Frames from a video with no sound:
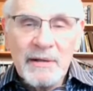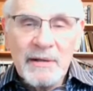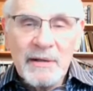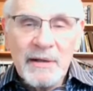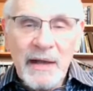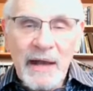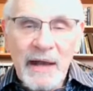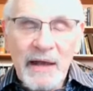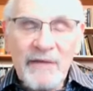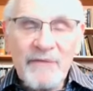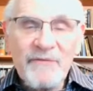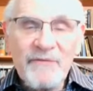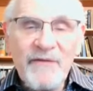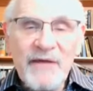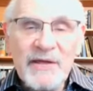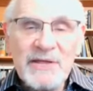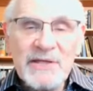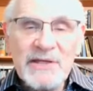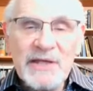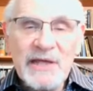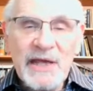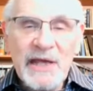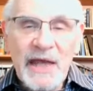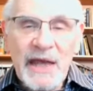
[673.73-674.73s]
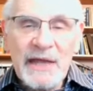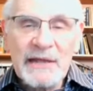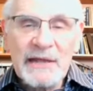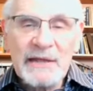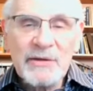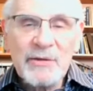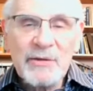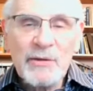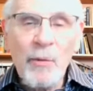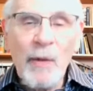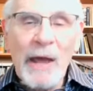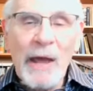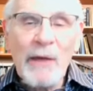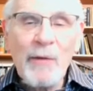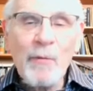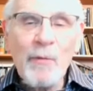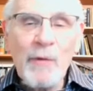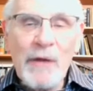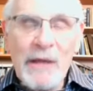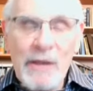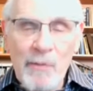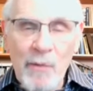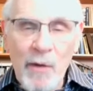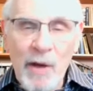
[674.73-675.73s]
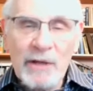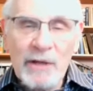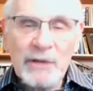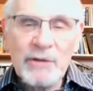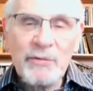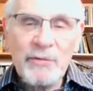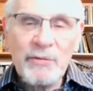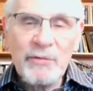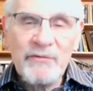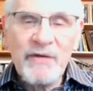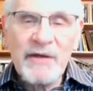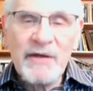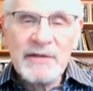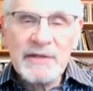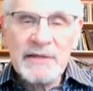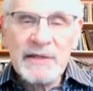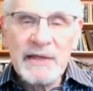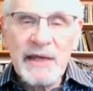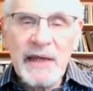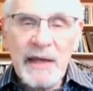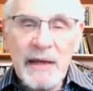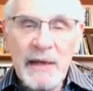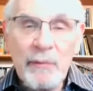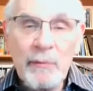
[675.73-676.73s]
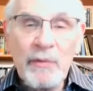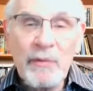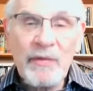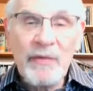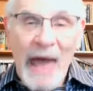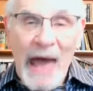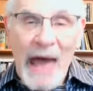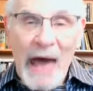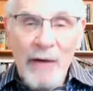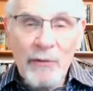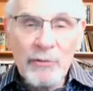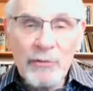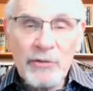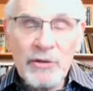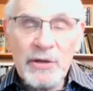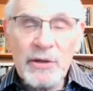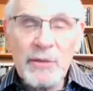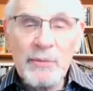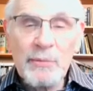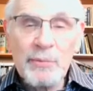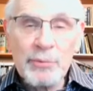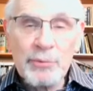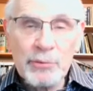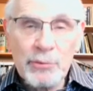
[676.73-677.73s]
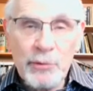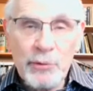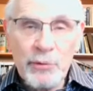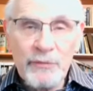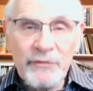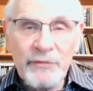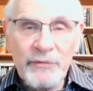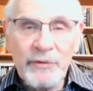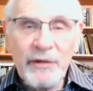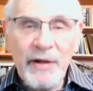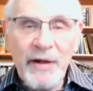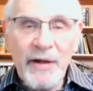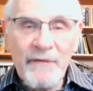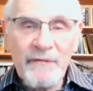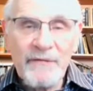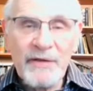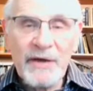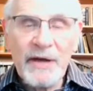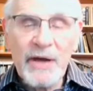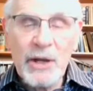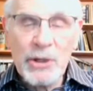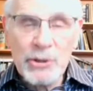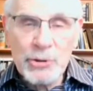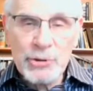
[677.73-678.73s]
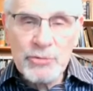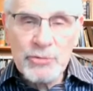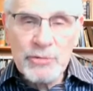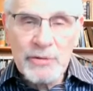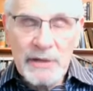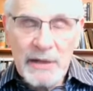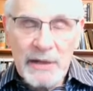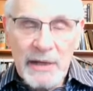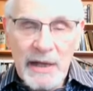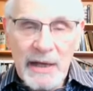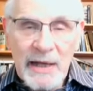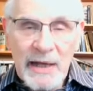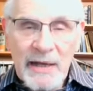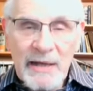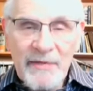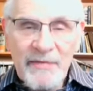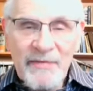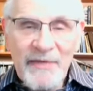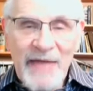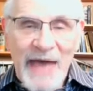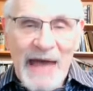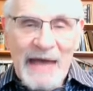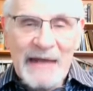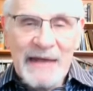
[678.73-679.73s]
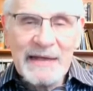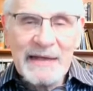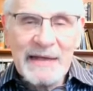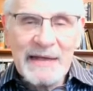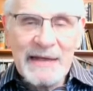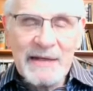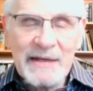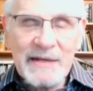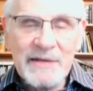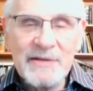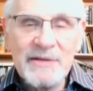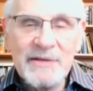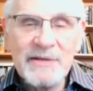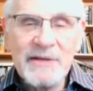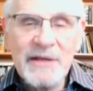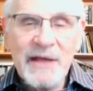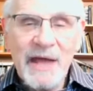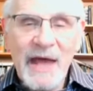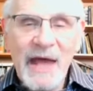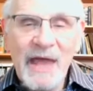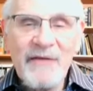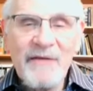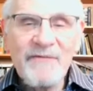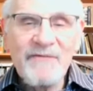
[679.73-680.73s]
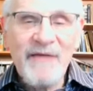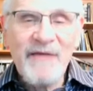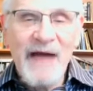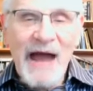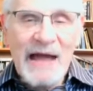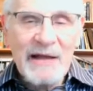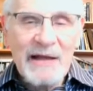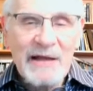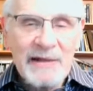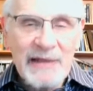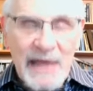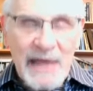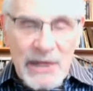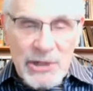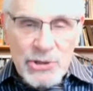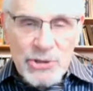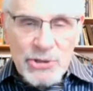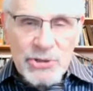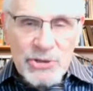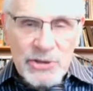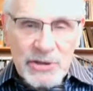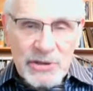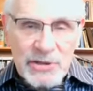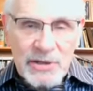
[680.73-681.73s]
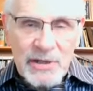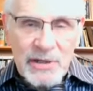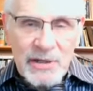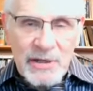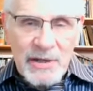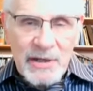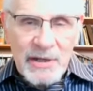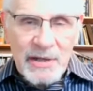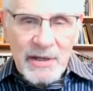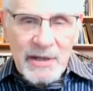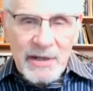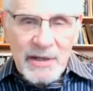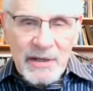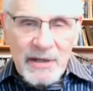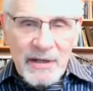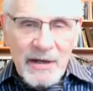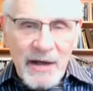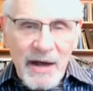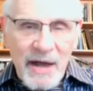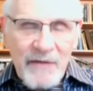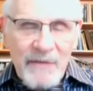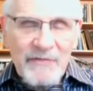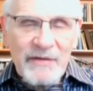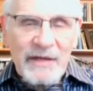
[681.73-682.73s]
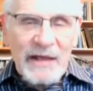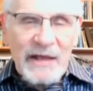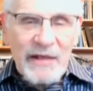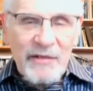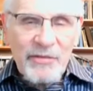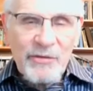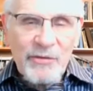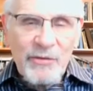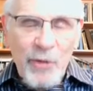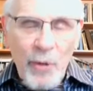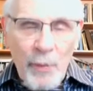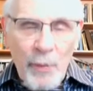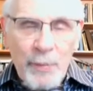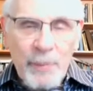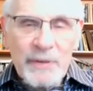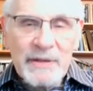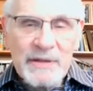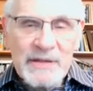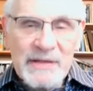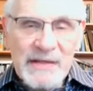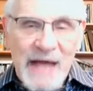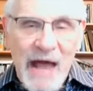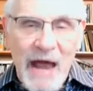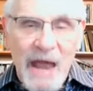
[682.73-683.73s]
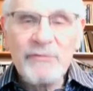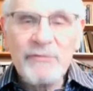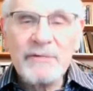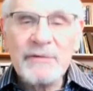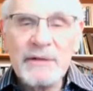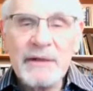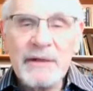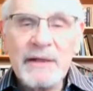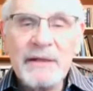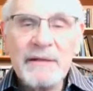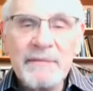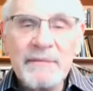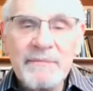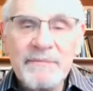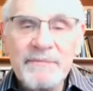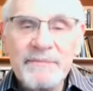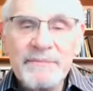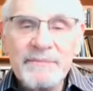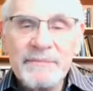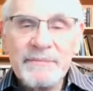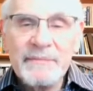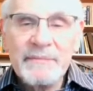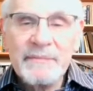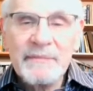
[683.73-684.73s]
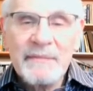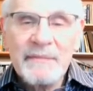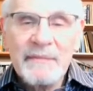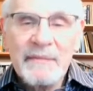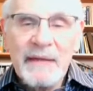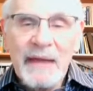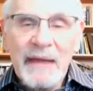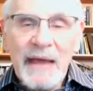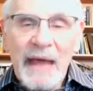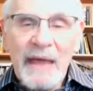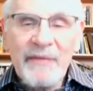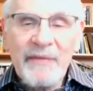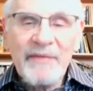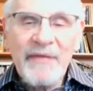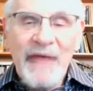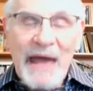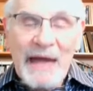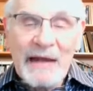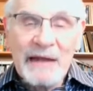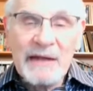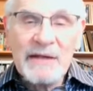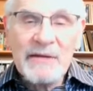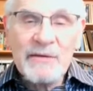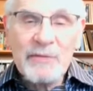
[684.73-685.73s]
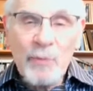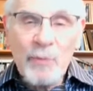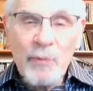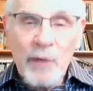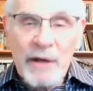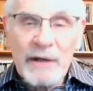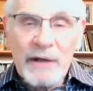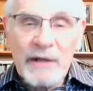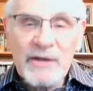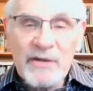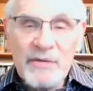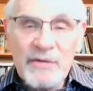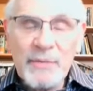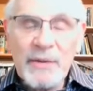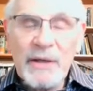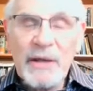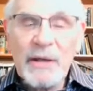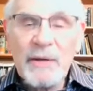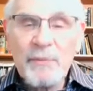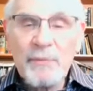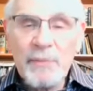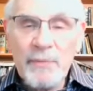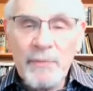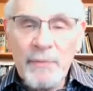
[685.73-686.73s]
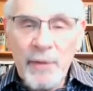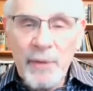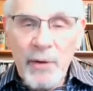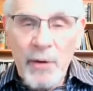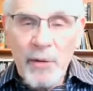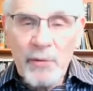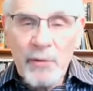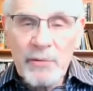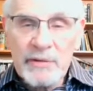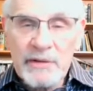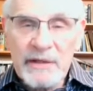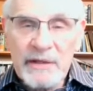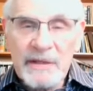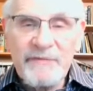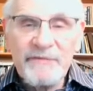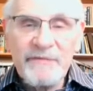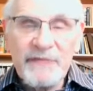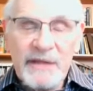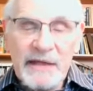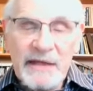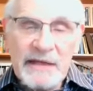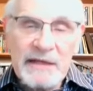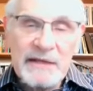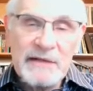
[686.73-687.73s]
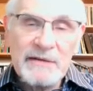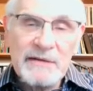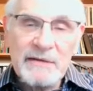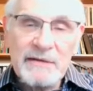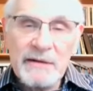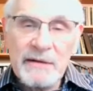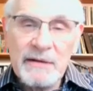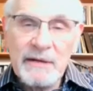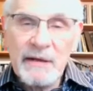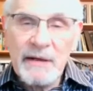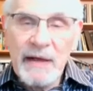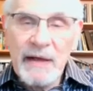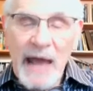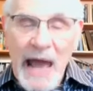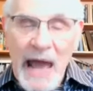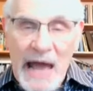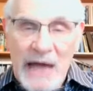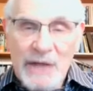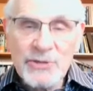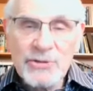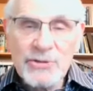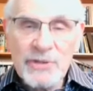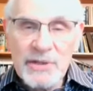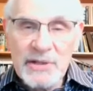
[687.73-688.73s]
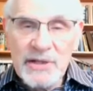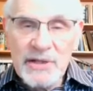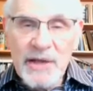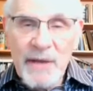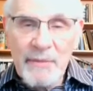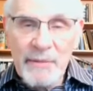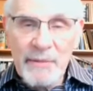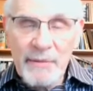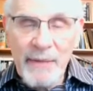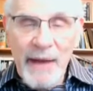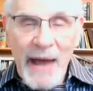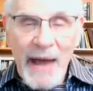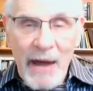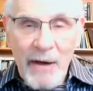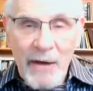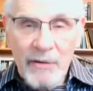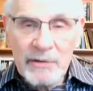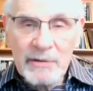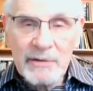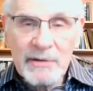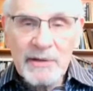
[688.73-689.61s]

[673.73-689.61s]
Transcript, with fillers: and investigate the way we want to investigate without the approval of the country. That is a violation of Ethiopian sovereignty. And that is what is being proposed. If these actions come about,